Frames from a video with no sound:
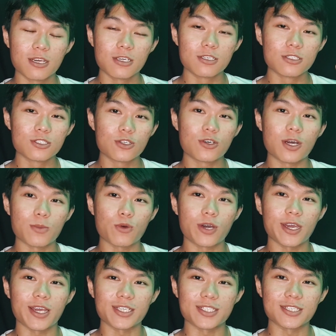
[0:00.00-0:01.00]
So I'm
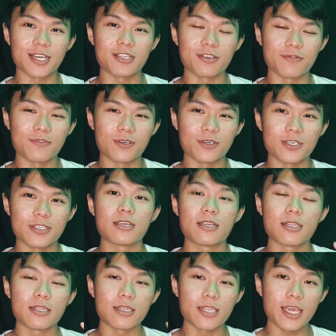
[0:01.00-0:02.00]
quite excited for it.
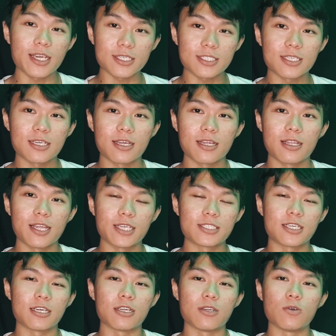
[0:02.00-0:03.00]
Next, let's
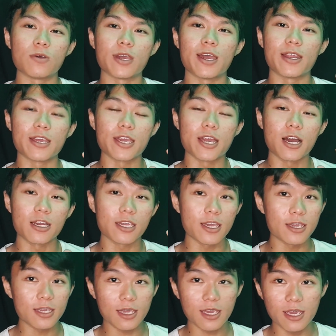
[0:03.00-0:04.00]
take a look at
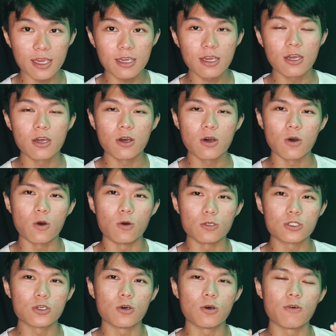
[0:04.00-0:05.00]
ARKK,
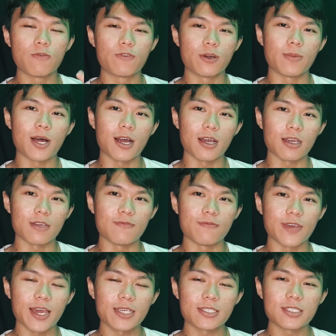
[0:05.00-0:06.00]
also from ARK
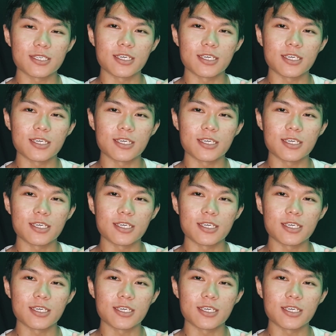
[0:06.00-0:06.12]
Invest.